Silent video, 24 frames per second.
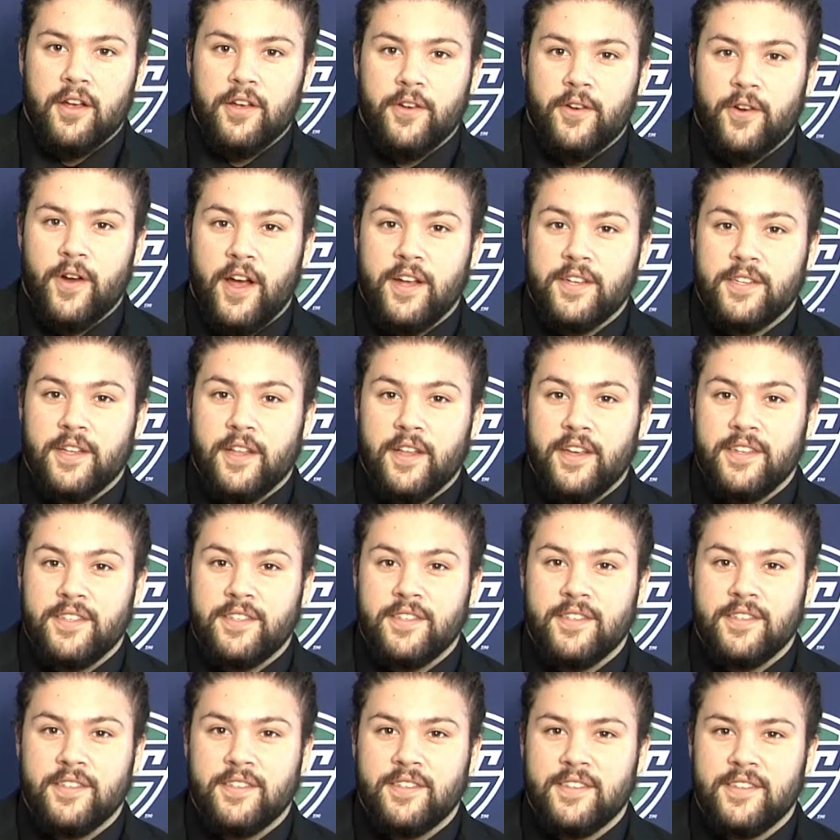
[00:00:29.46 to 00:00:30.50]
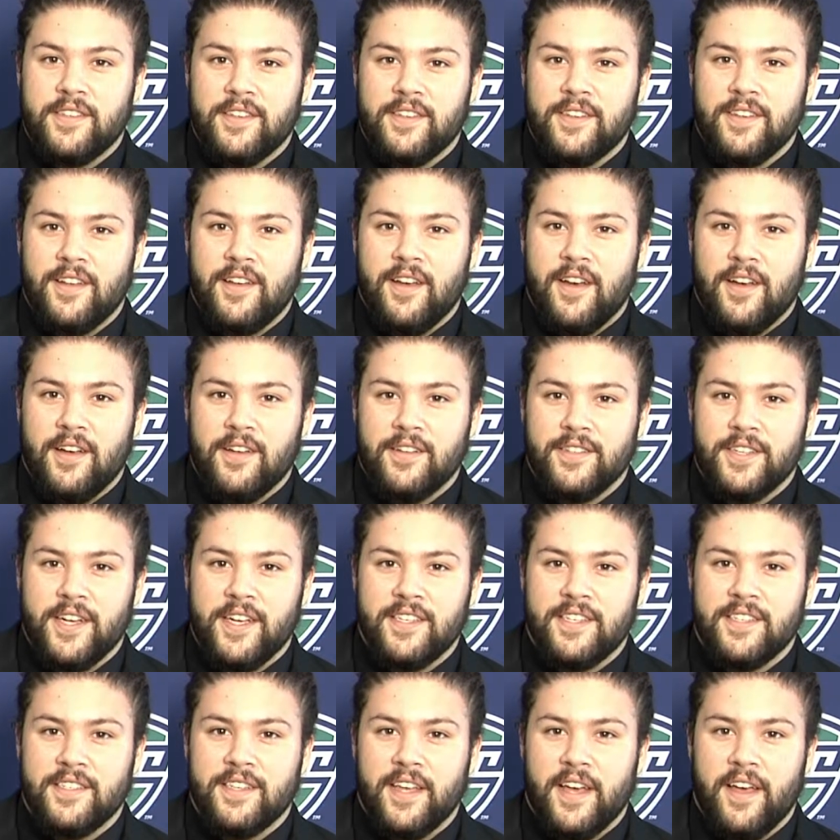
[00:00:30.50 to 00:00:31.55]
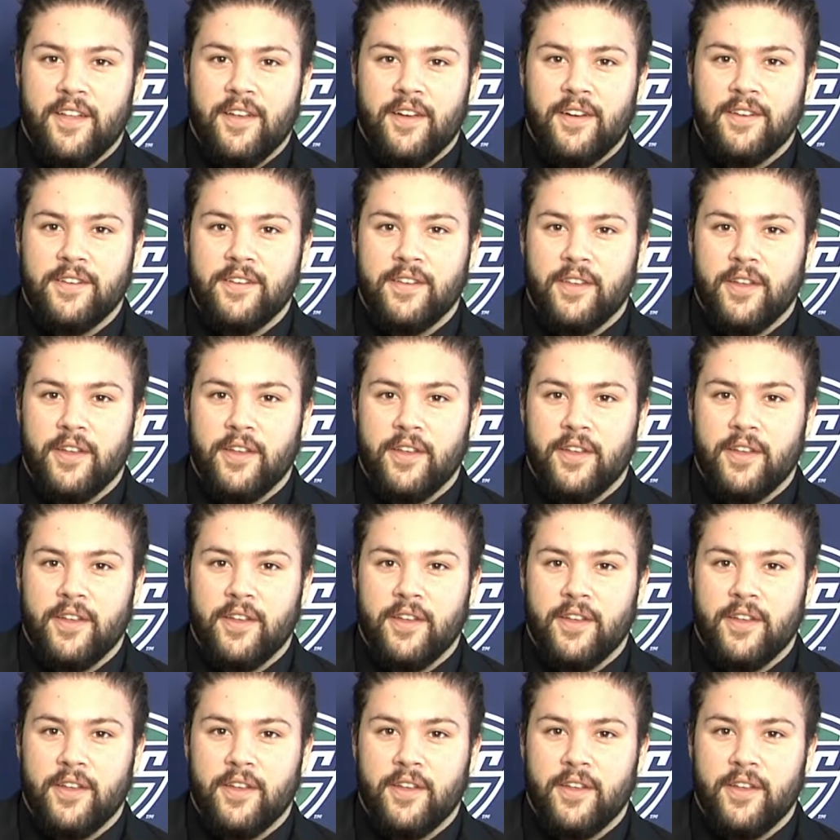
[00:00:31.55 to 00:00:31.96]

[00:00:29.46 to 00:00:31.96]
Congratulations, Jason Taylor.